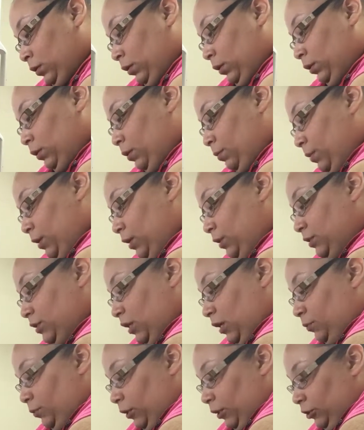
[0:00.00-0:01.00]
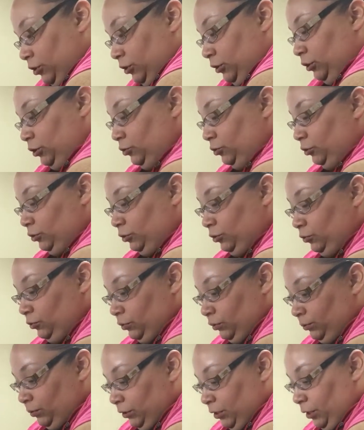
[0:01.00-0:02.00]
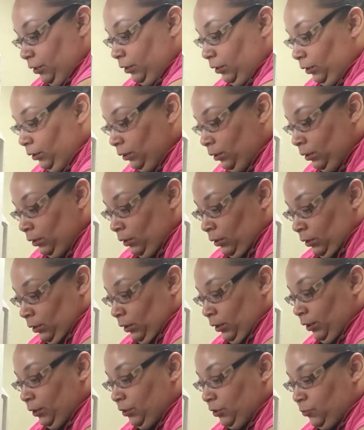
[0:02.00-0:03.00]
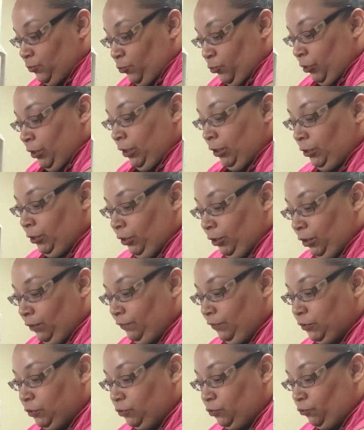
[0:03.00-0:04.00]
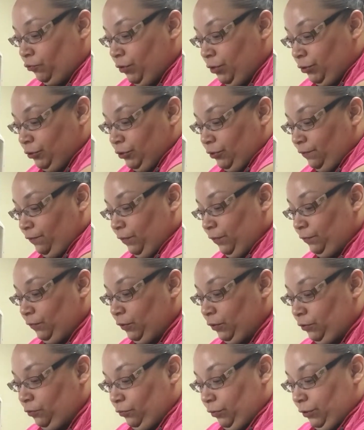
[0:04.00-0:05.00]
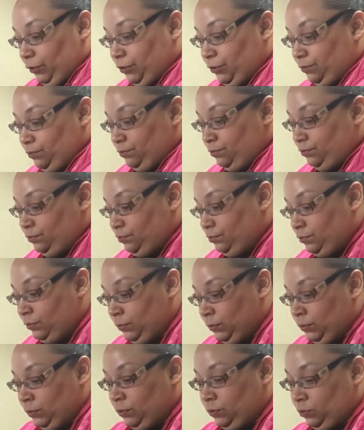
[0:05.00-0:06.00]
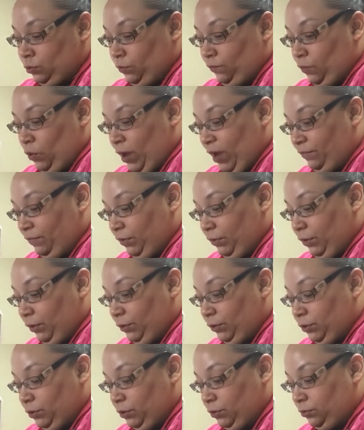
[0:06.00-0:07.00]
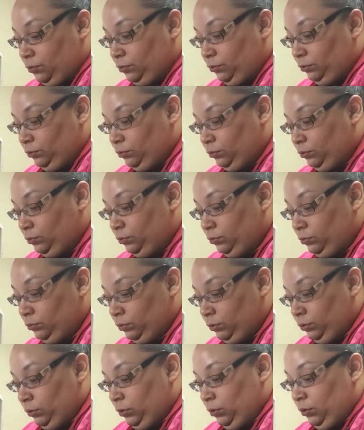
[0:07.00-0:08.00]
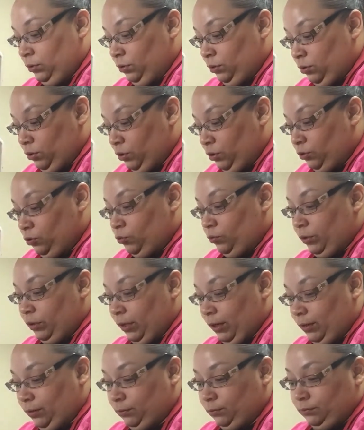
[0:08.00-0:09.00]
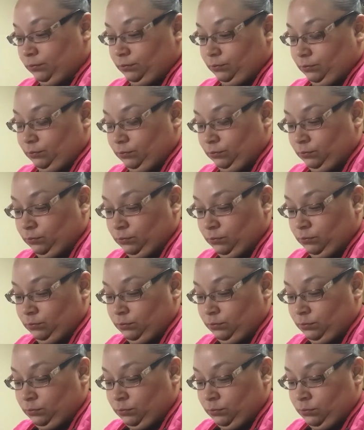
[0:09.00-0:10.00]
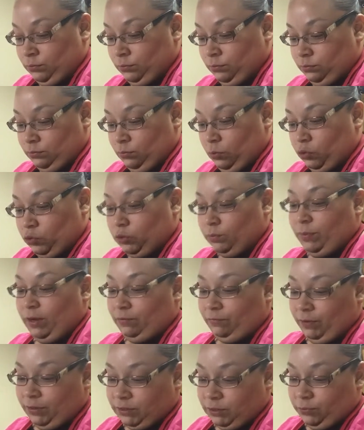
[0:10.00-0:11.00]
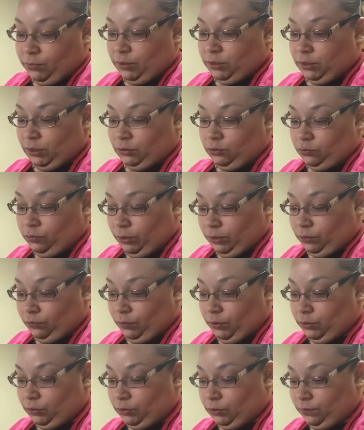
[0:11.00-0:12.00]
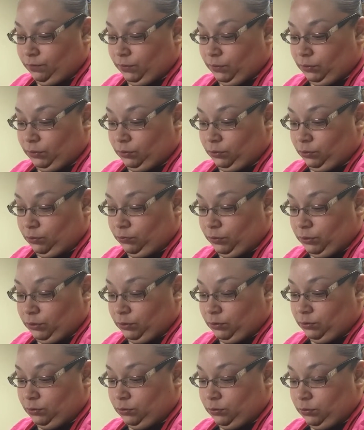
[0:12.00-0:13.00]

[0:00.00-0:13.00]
In the meantime, what I should have told you to do in the beginning is preheat your oven to 350 degrees. So if you haven't done so, you can do it now. Most of my recipes I do at 350 degrees.